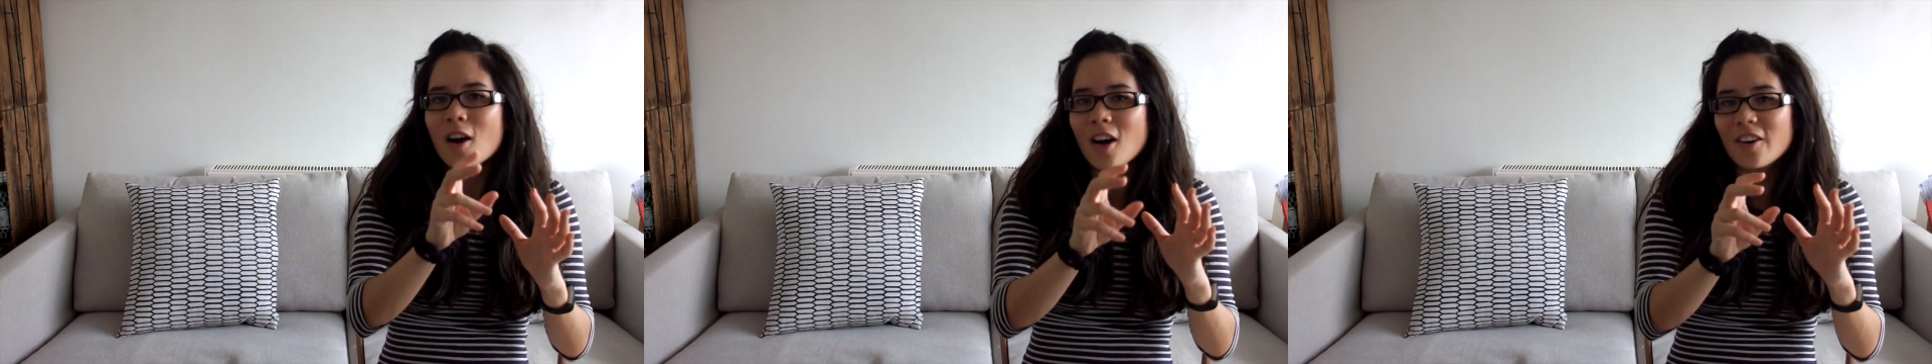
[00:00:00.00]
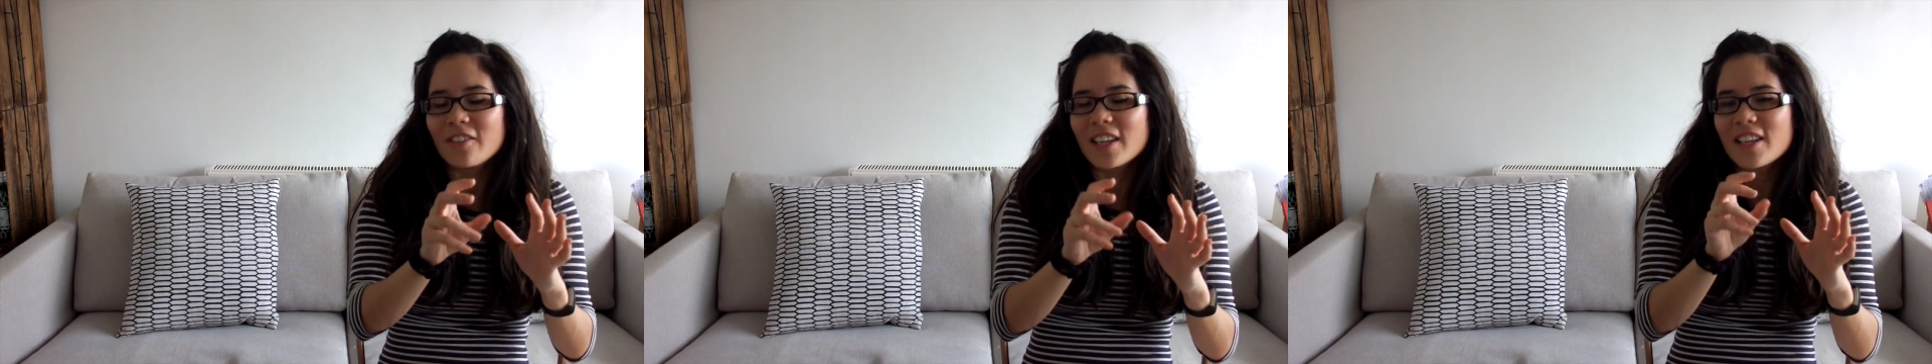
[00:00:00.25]

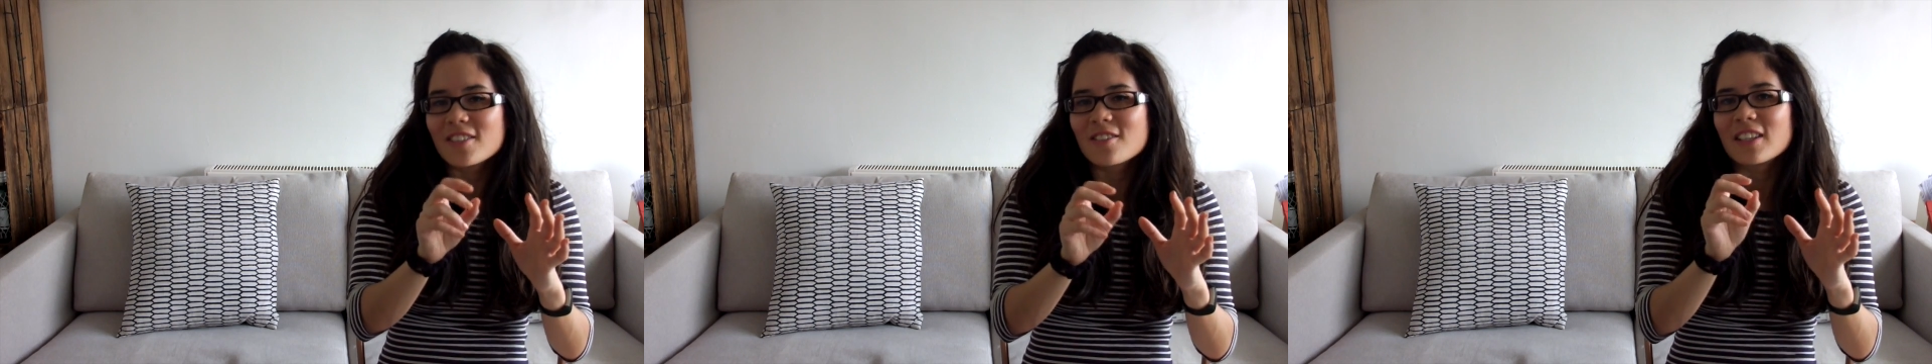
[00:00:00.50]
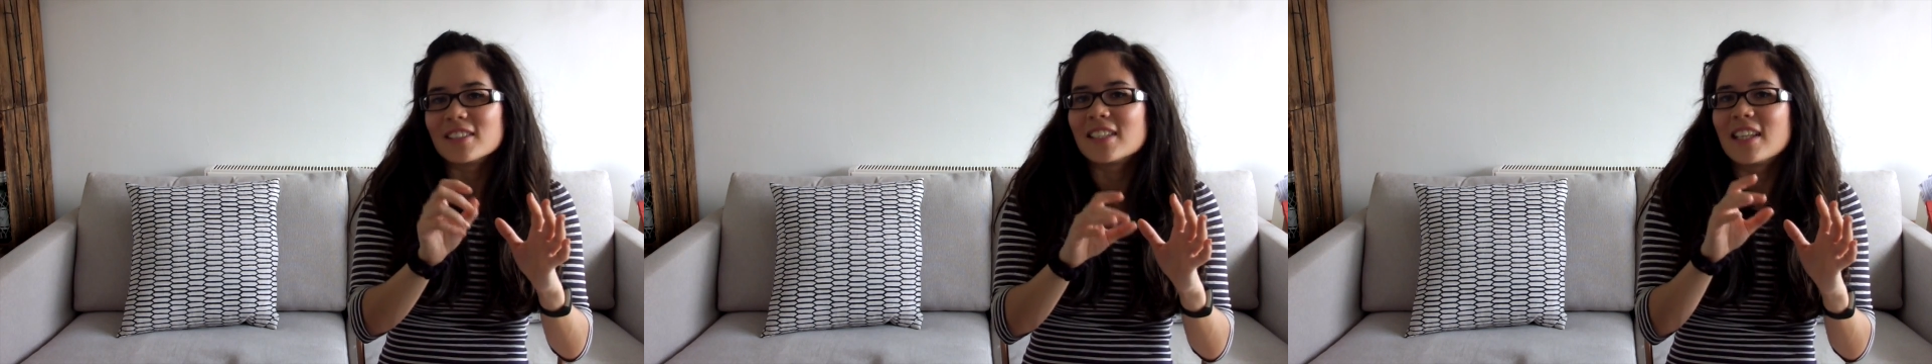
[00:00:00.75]
R N A
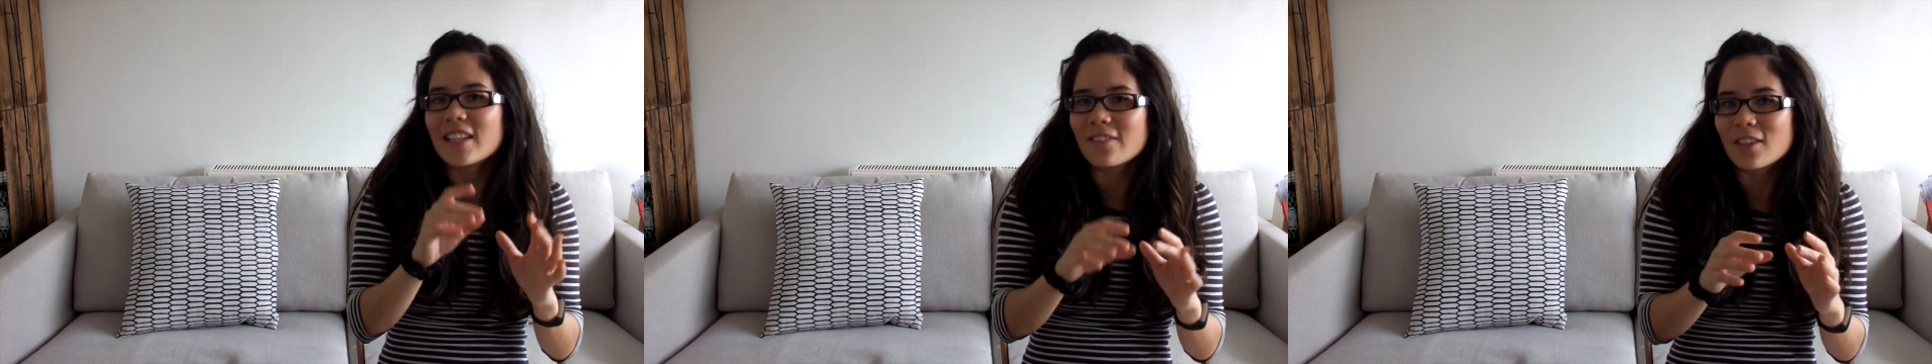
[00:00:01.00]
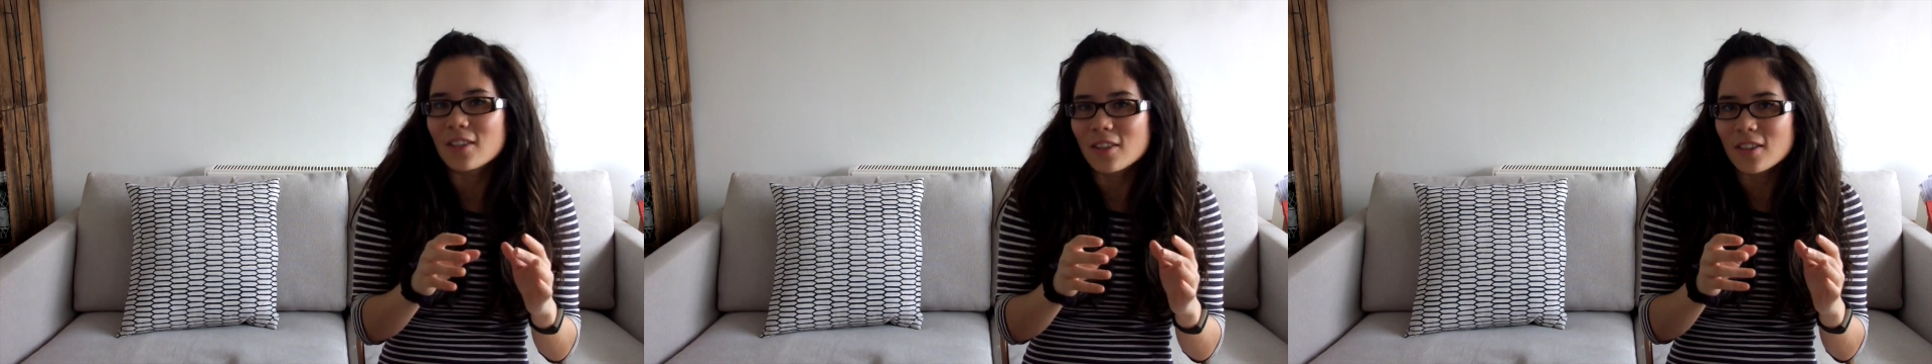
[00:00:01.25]
strand to
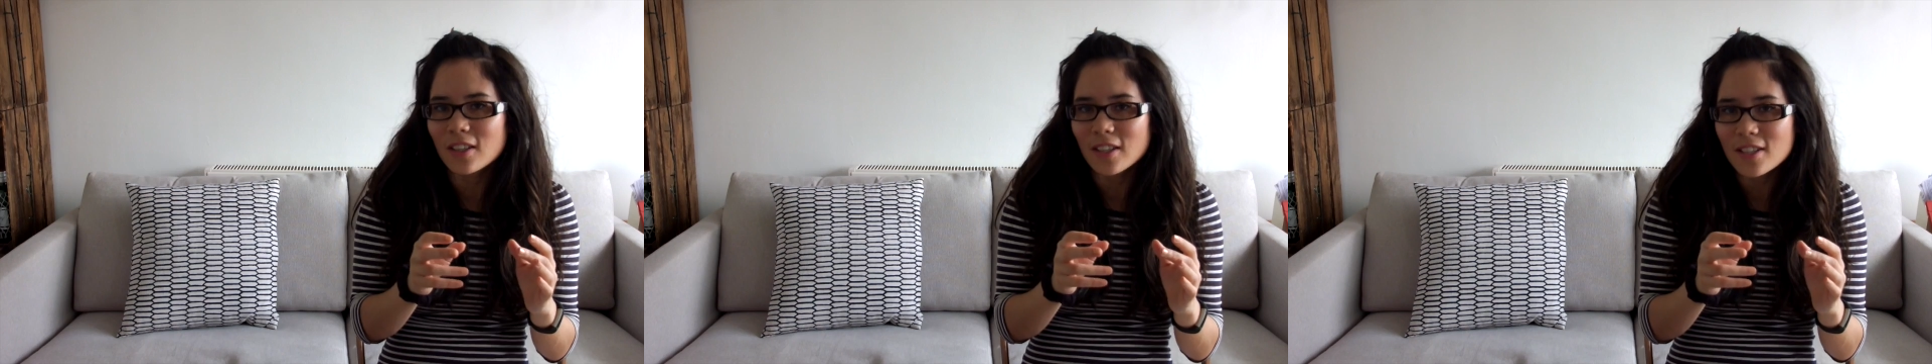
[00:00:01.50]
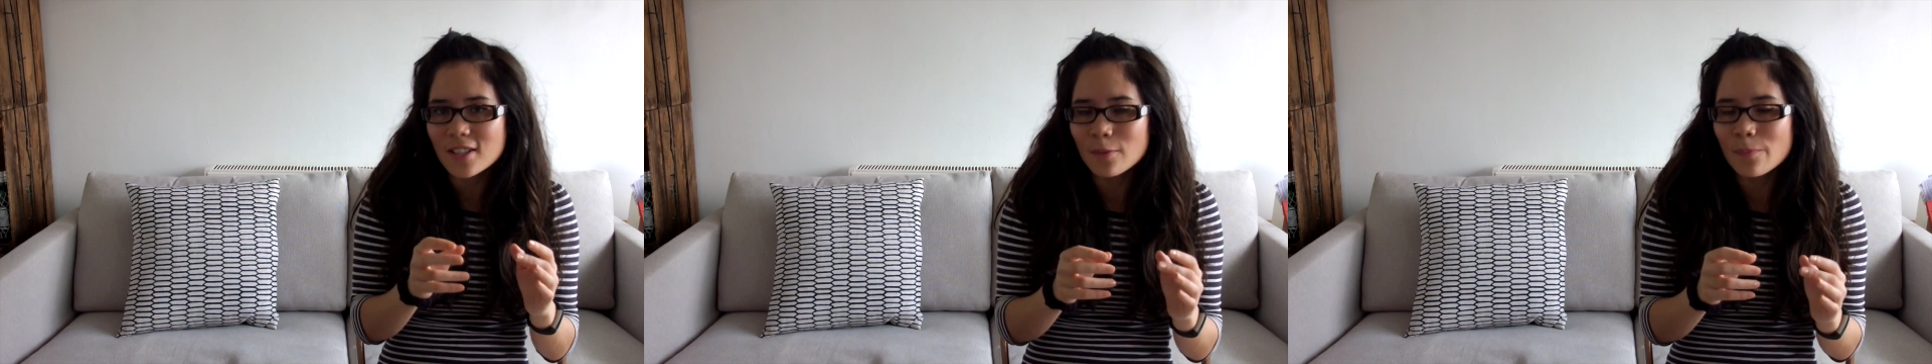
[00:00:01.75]
leave the
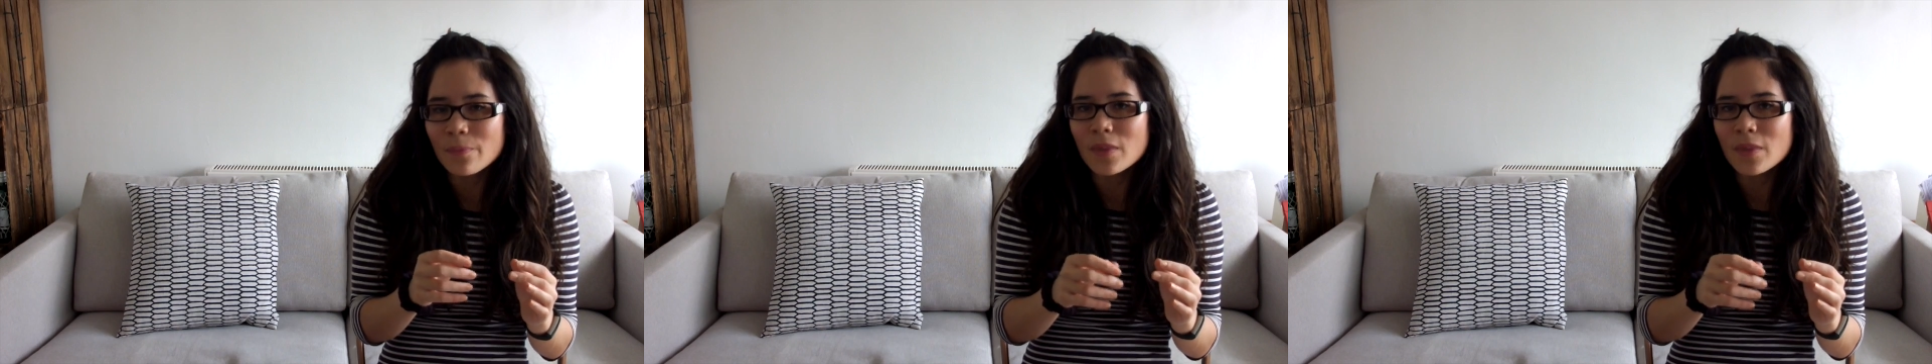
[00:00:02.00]
nucleus.